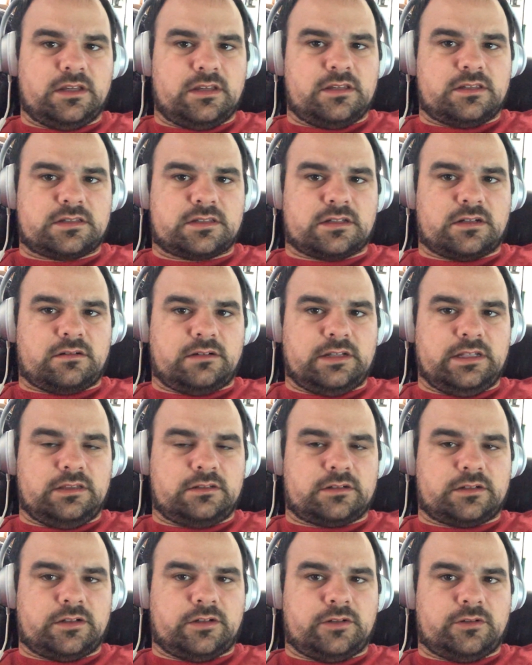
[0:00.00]
So
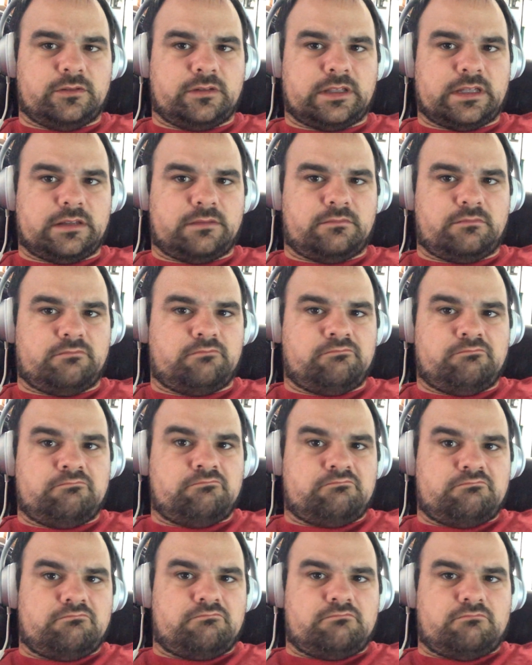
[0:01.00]
Hitler knew that,
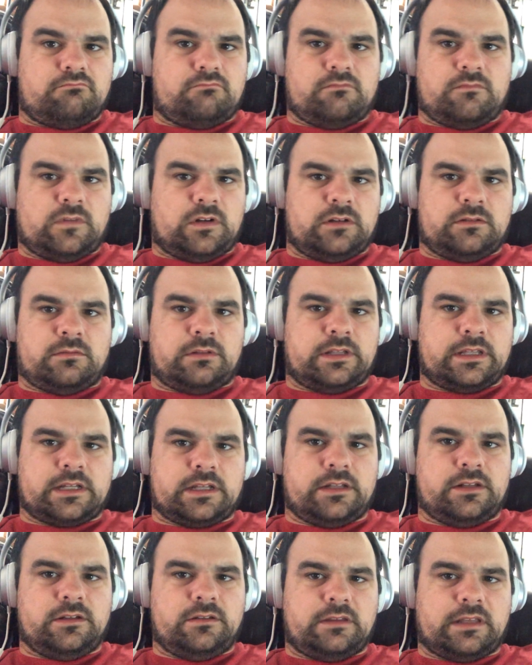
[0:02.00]
well, what are they going to do?